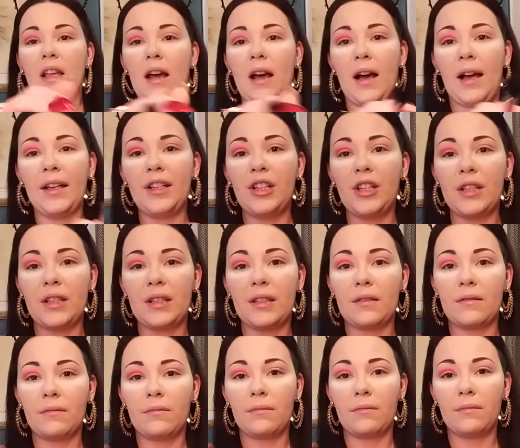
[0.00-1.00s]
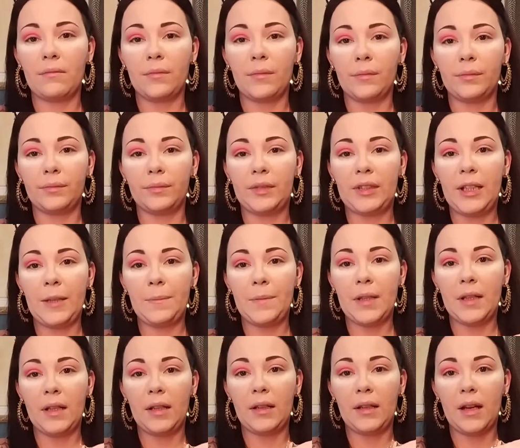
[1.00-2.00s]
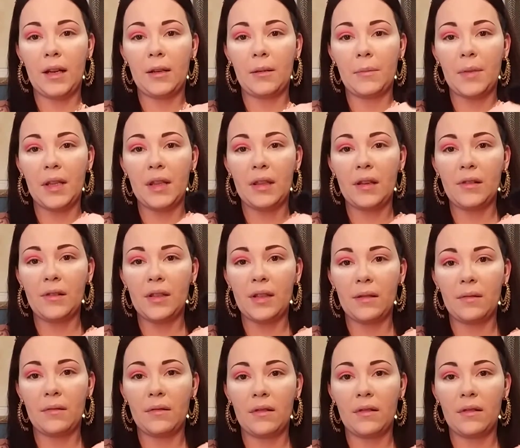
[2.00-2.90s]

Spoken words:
I just dipped it in, and I mean, there's